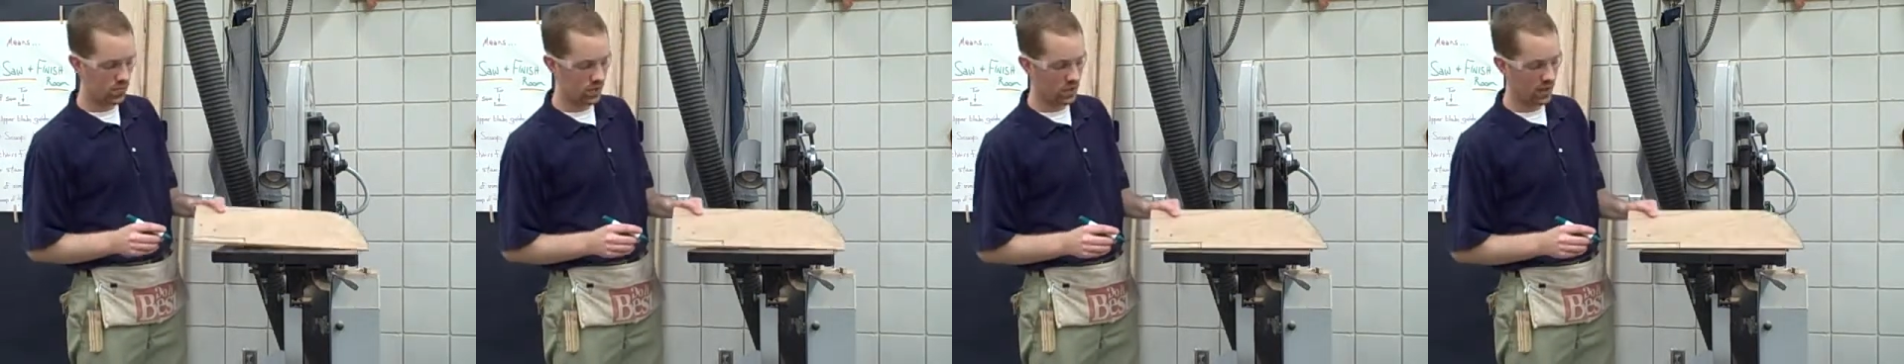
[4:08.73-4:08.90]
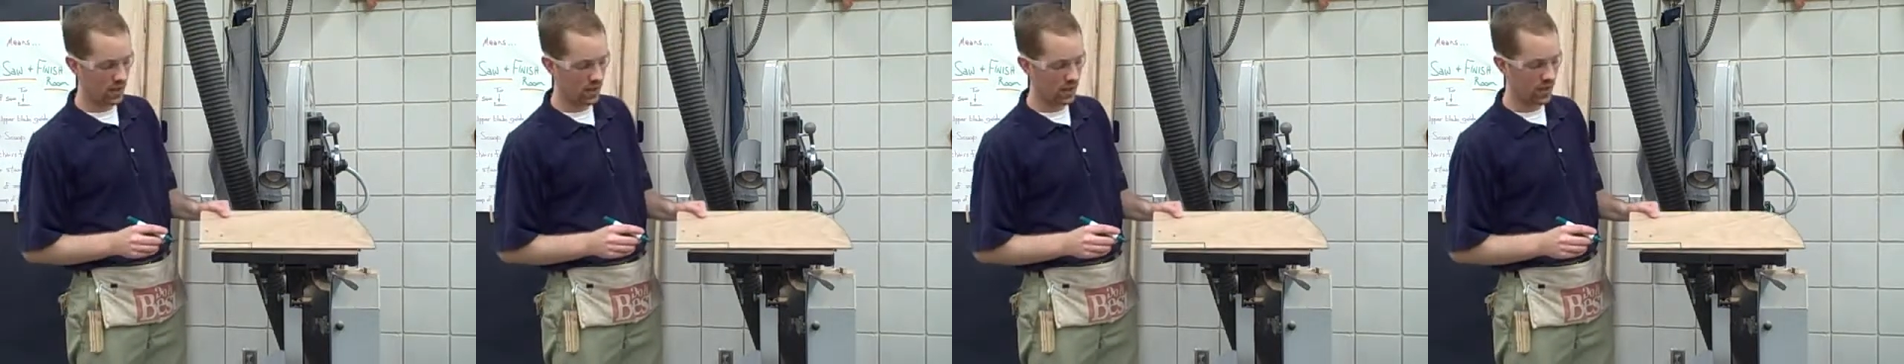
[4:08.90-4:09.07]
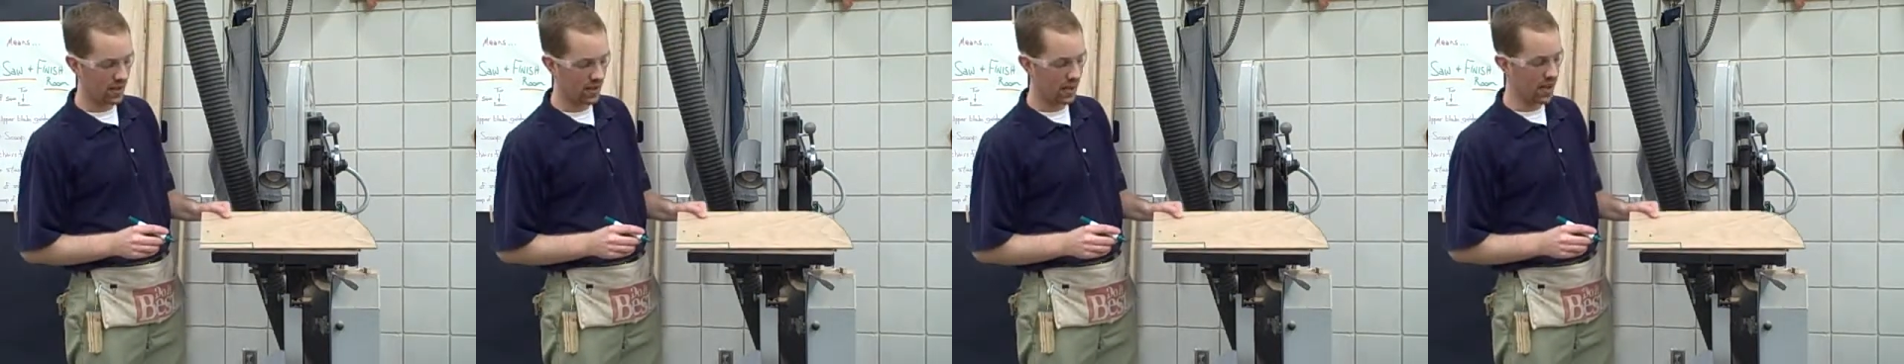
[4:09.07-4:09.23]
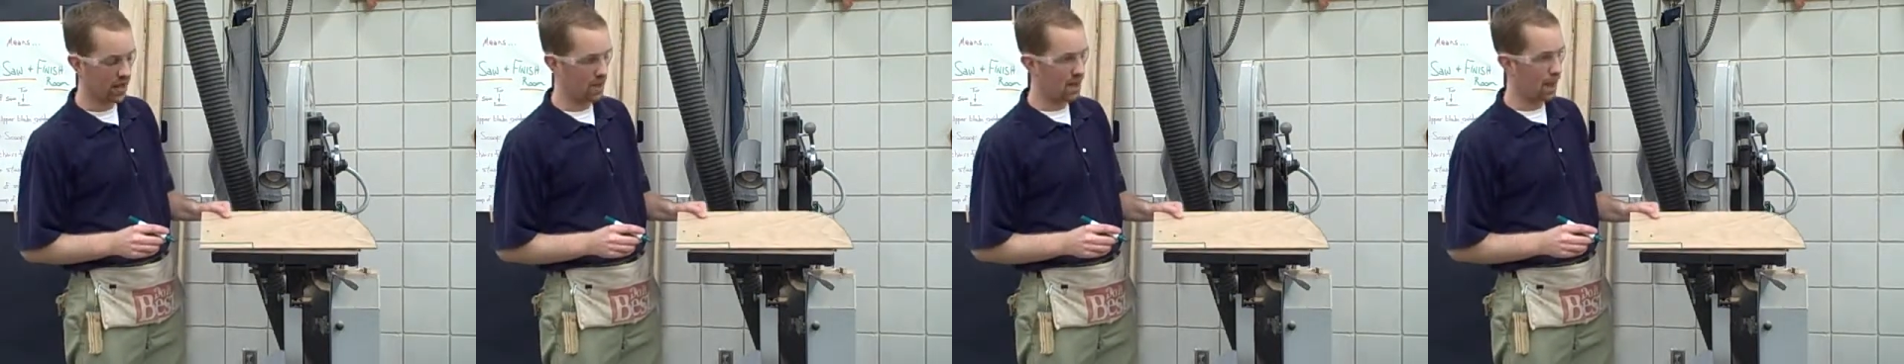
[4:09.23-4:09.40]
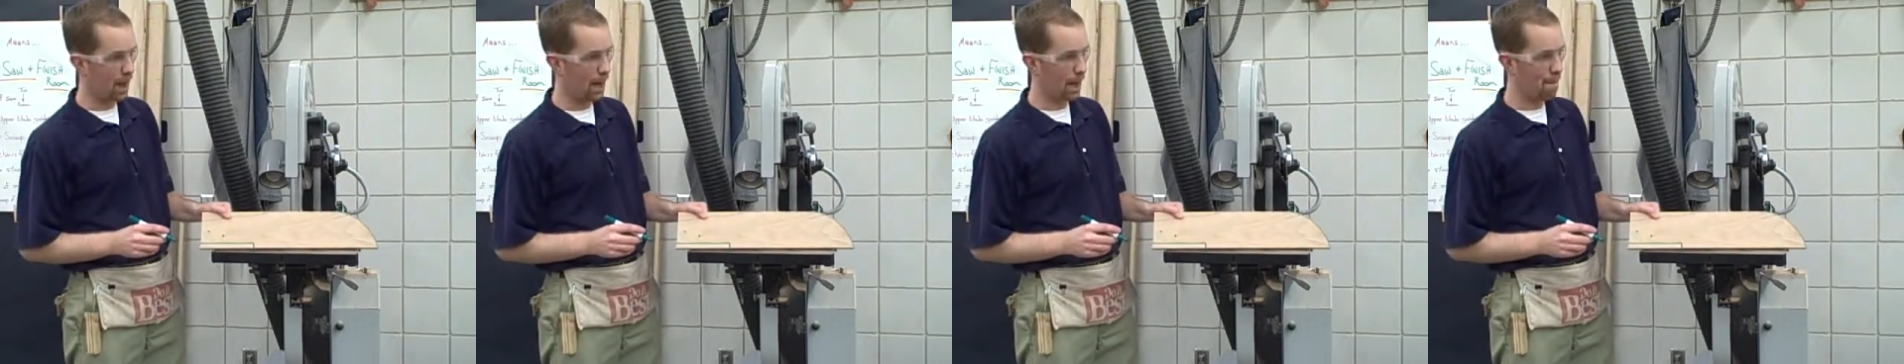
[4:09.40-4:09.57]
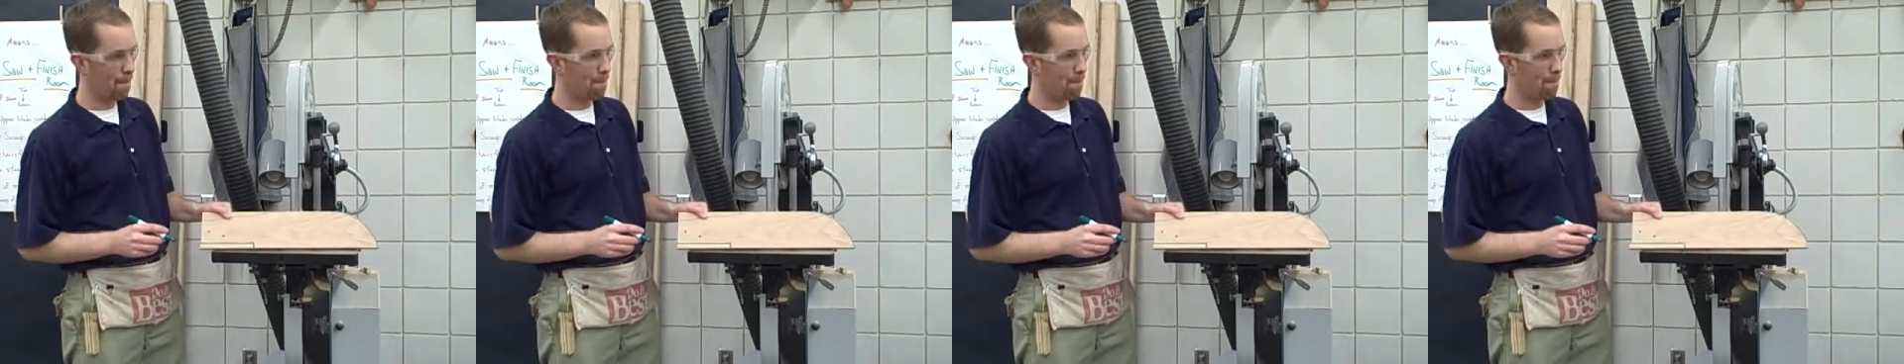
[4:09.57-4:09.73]
like
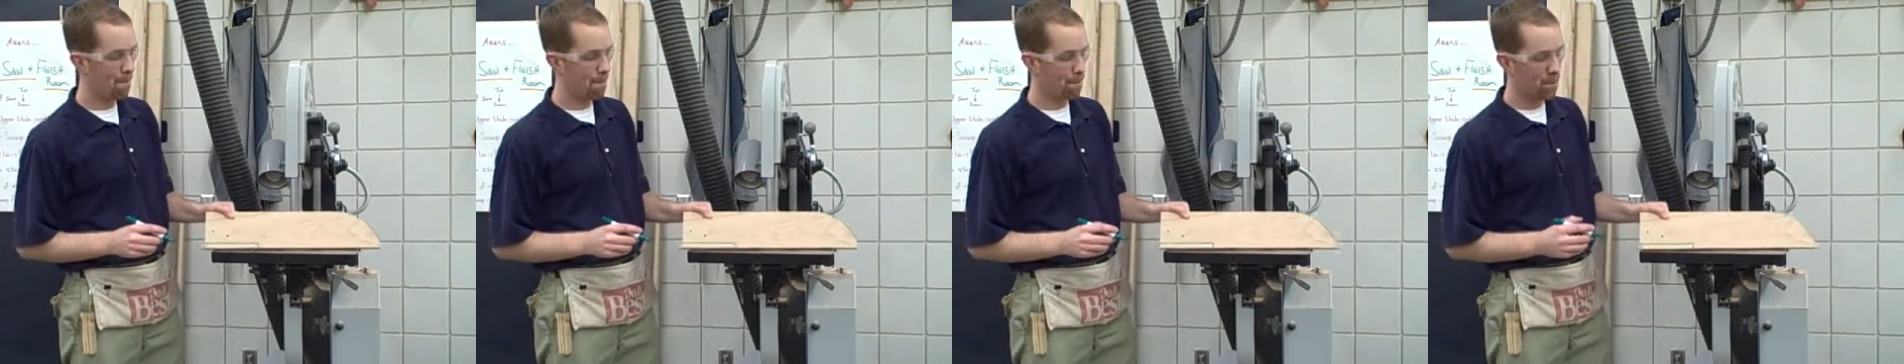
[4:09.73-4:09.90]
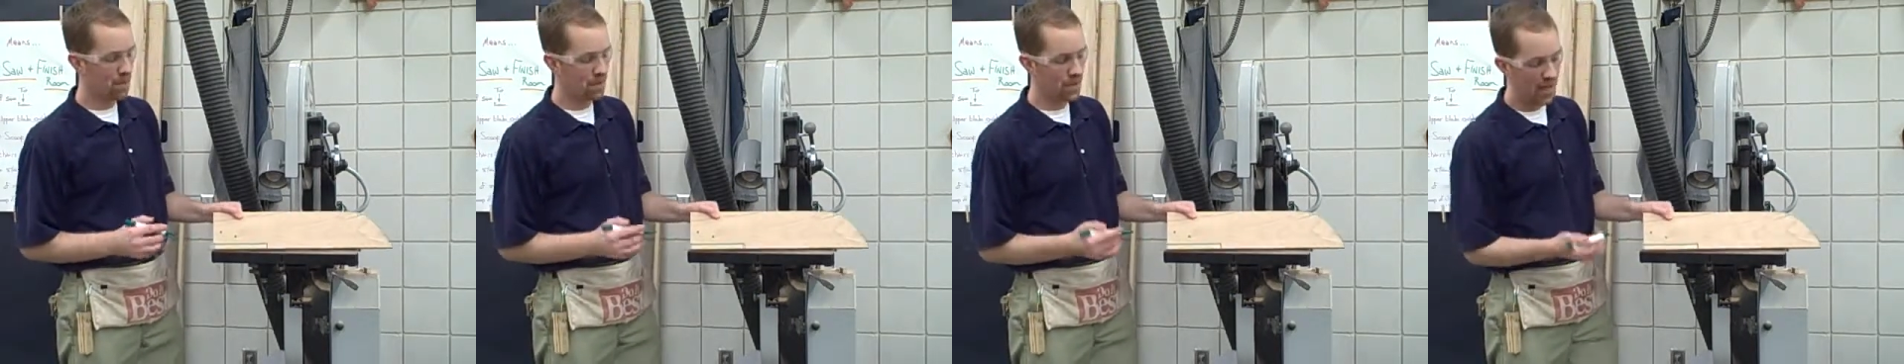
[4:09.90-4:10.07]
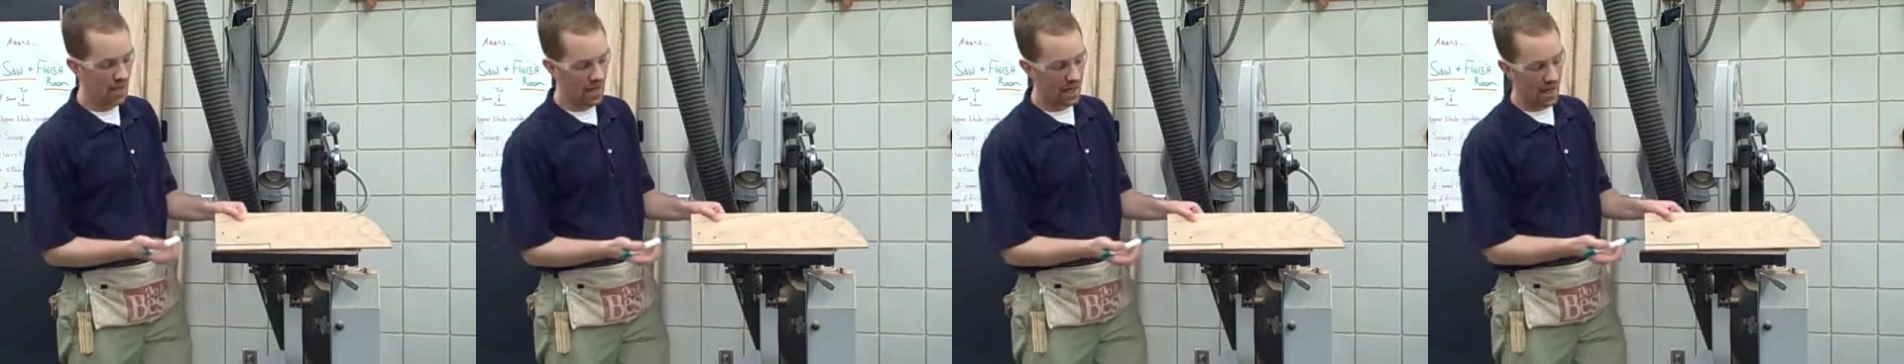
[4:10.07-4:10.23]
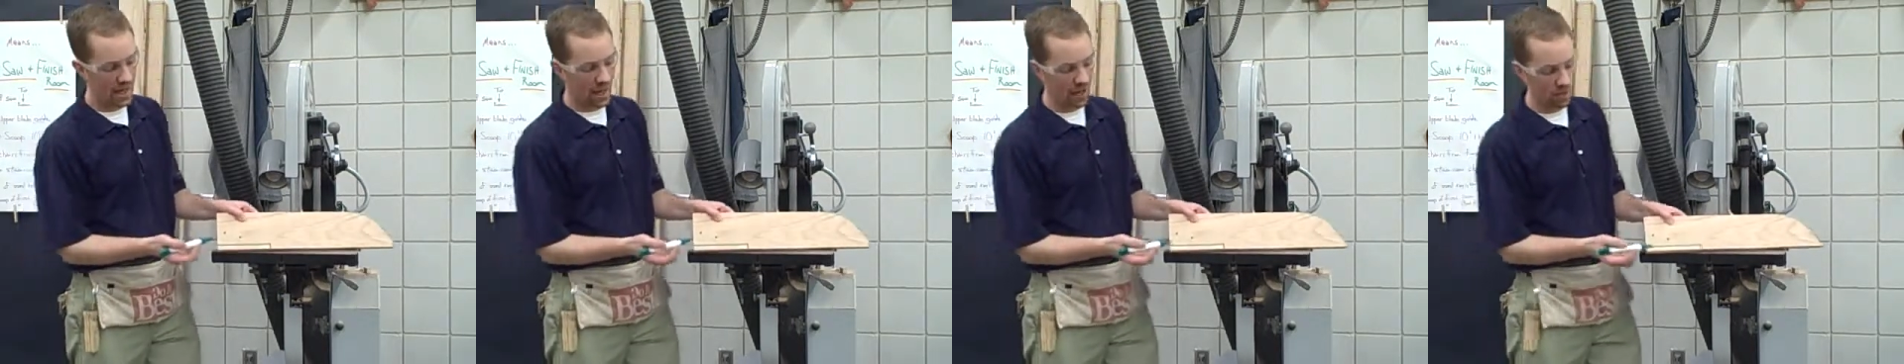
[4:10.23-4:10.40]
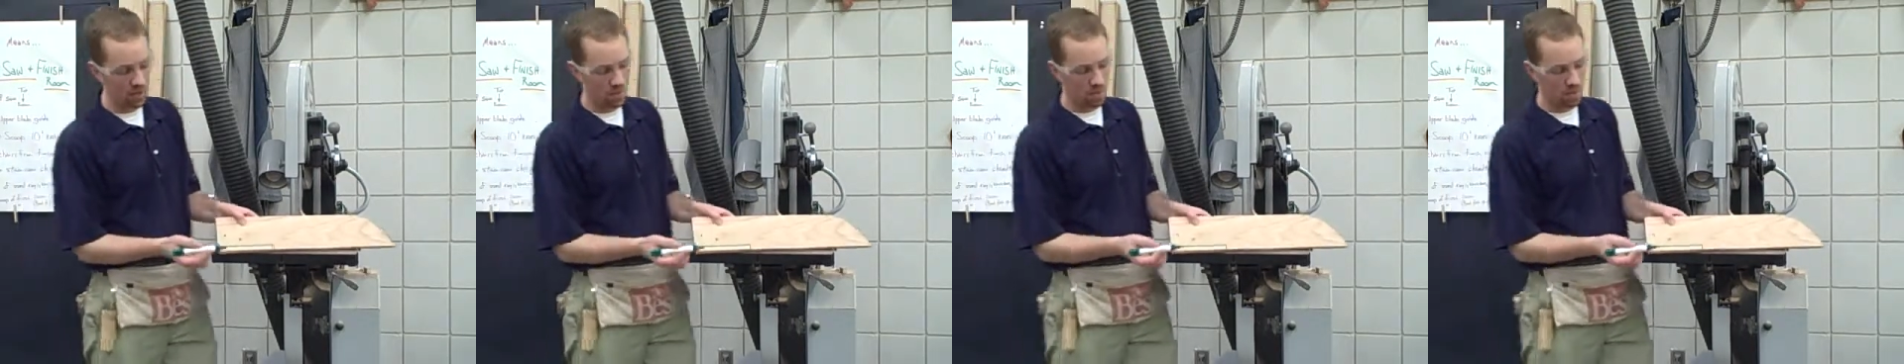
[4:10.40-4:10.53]
that, I